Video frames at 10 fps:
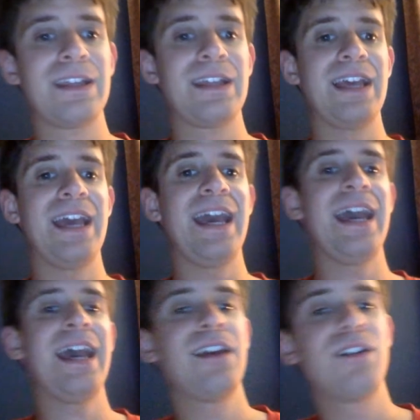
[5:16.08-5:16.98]

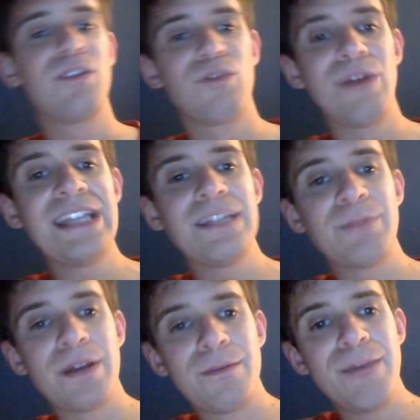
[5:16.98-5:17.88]
And Rey ended
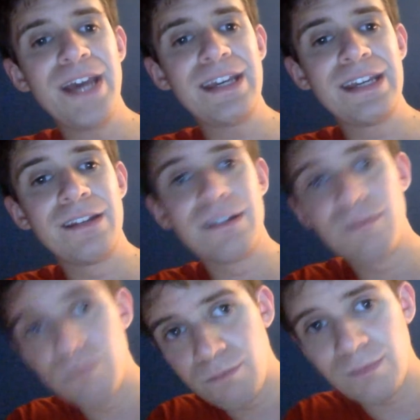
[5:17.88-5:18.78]
up begging
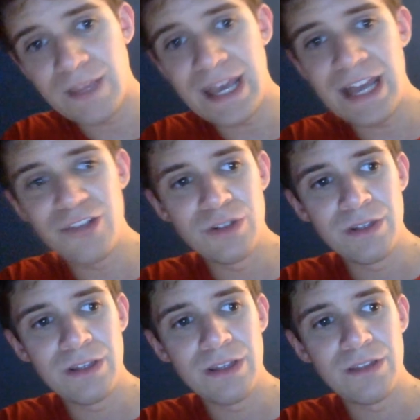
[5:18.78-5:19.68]
Edge
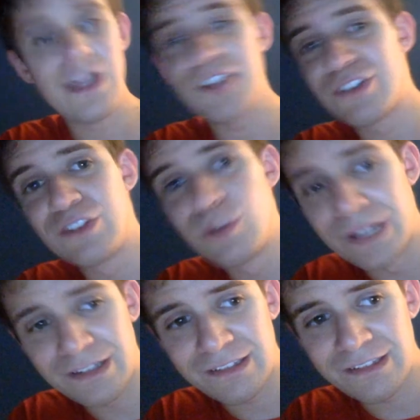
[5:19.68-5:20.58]
not to do
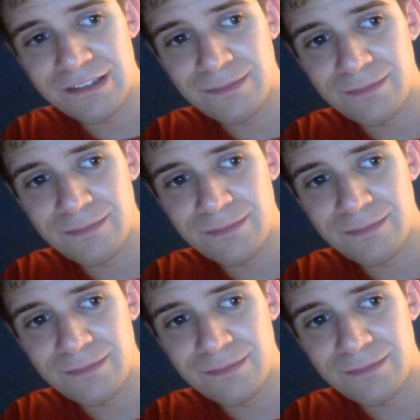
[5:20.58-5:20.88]
this.